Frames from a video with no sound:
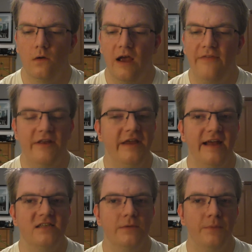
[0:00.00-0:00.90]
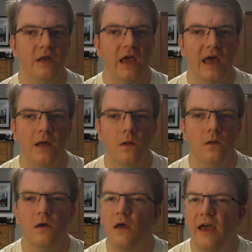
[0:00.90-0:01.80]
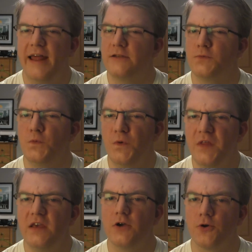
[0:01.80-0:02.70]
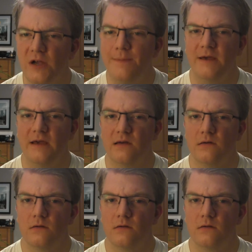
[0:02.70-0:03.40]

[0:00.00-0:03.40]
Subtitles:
and then he ends up in hell, and it's really creepy.